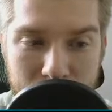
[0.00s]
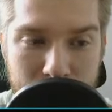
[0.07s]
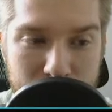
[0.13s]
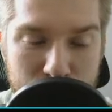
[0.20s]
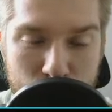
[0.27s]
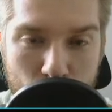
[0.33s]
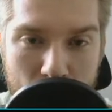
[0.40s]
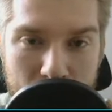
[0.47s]
on him
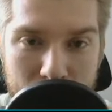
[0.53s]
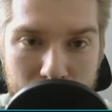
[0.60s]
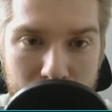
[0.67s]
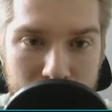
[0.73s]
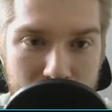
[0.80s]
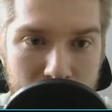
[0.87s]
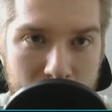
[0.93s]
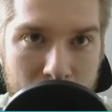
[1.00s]
as
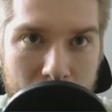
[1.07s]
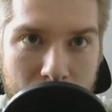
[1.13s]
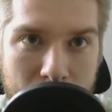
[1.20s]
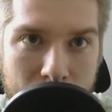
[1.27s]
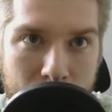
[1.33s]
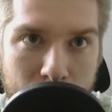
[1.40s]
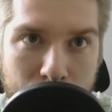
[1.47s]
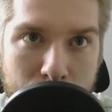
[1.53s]
well.
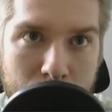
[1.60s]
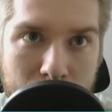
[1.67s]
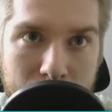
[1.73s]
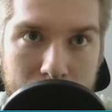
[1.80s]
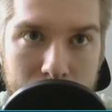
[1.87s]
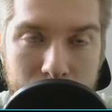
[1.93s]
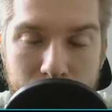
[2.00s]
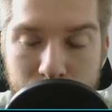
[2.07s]

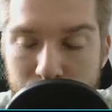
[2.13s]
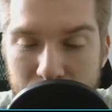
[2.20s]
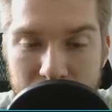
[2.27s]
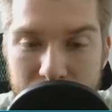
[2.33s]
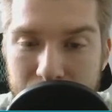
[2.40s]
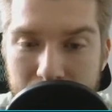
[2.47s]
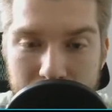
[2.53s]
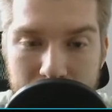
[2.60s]
But
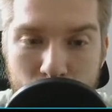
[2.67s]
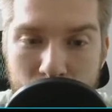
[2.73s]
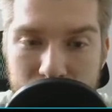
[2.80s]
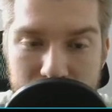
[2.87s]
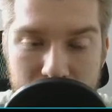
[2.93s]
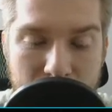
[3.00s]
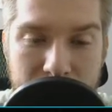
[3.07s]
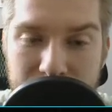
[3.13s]
being that he
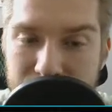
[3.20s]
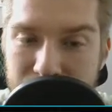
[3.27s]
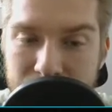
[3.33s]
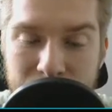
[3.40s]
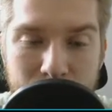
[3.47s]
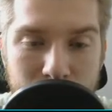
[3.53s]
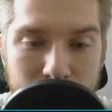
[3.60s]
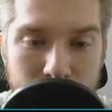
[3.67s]
went to a
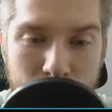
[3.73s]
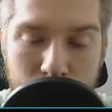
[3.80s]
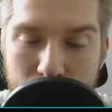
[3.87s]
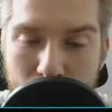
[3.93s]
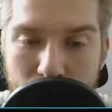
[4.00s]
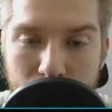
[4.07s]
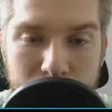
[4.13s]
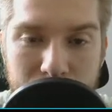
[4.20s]
team,
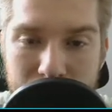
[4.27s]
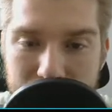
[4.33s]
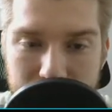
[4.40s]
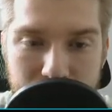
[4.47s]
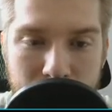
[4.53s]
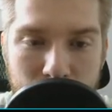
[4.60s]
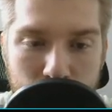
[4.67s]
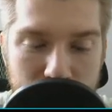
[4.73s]
regardless
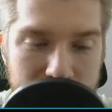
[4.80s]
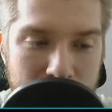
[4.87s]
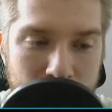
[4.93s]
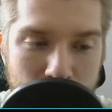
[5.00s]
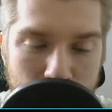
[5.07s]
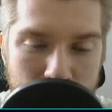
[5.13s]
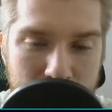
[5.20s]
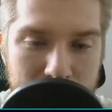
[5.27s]
of what team
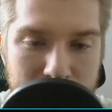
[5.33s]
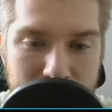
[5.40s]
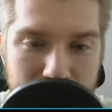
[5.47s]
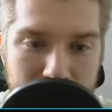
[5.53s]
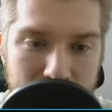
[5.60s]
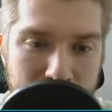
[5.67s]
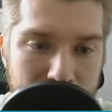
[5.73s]
it was,